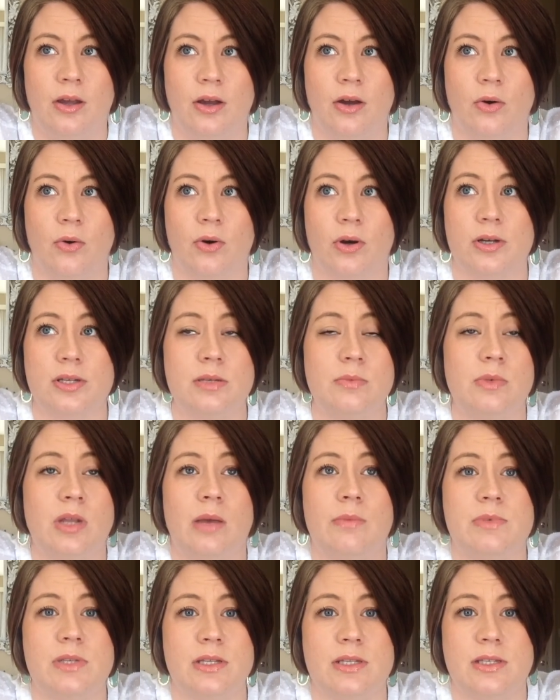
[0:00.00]
or
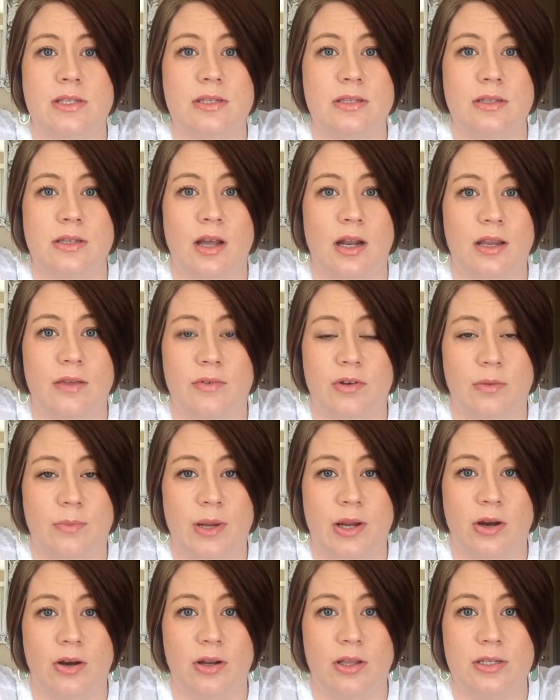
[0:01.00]
sometimes it's not even
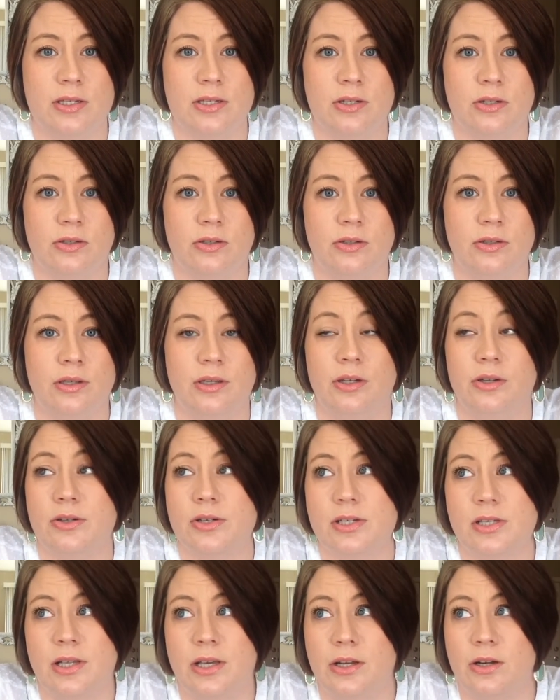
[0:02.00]
apparent until
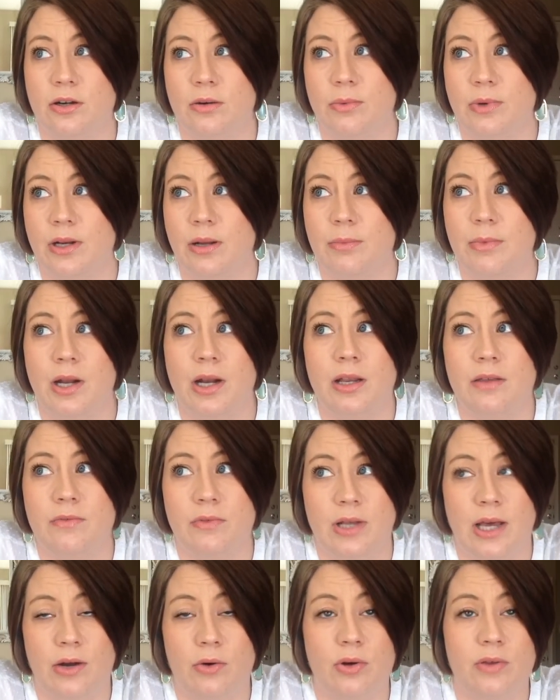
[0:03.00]
years later when I
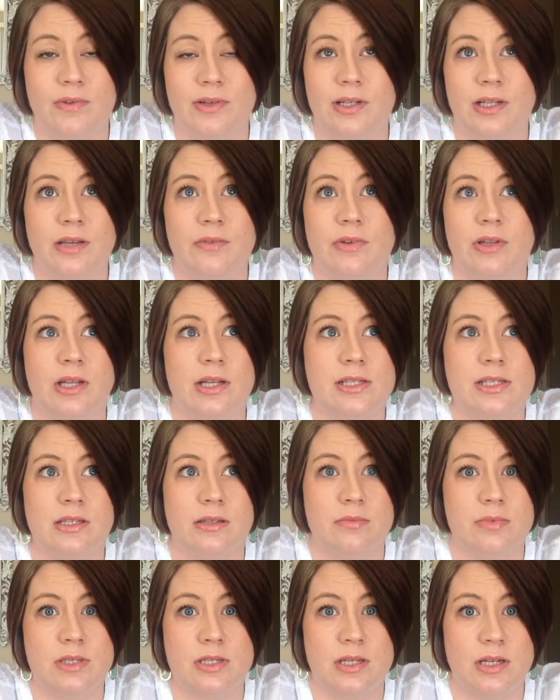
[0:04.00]
don't even live in that
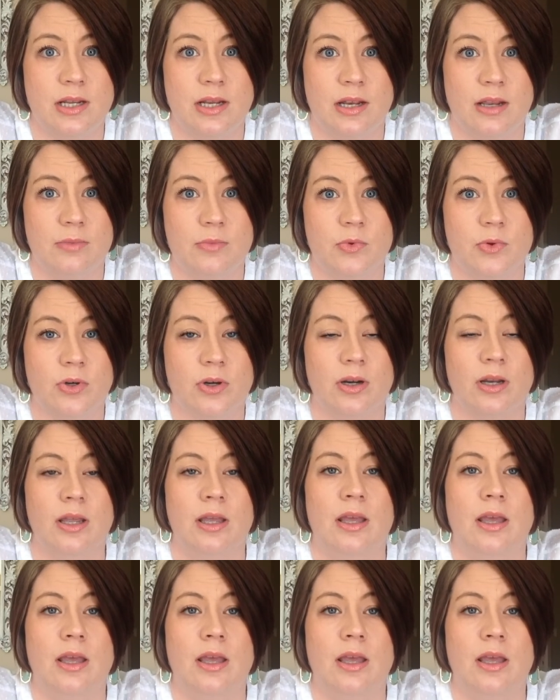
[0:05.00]
same city anymore.